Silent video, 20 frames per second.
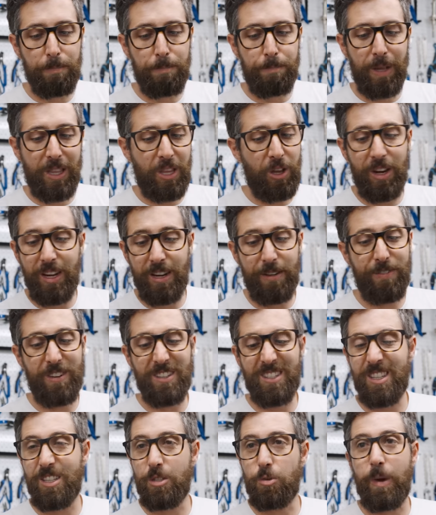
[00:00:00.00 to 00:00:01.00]
but the only
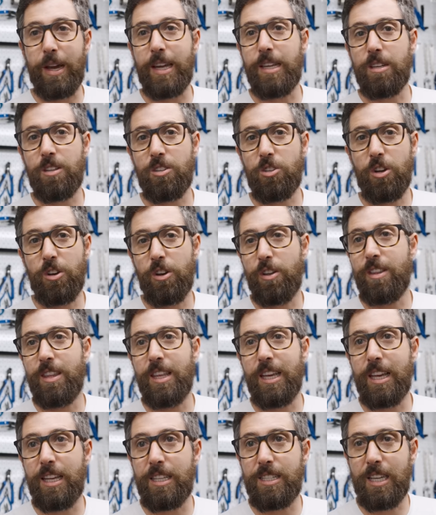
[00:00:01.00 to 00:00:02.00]
difference is weight, so I don't
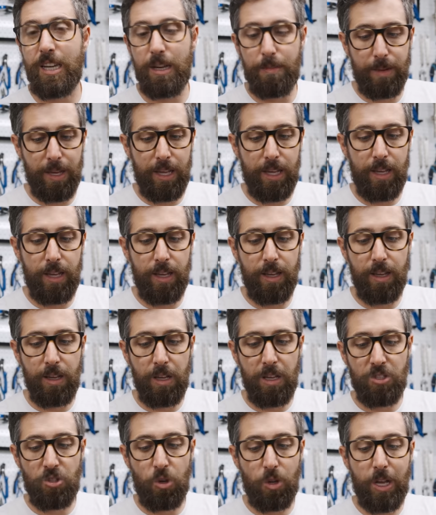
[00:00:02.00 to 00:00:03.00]
think it's
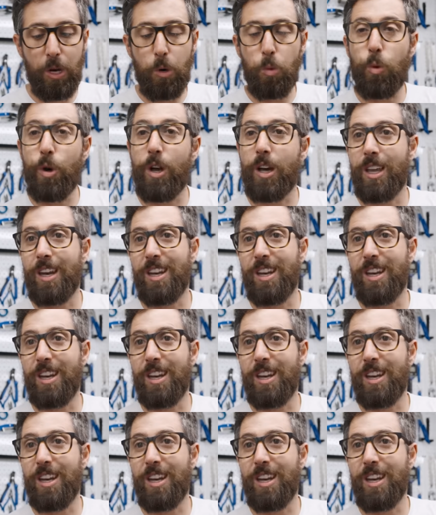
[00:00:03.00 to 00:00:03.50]
not gonna work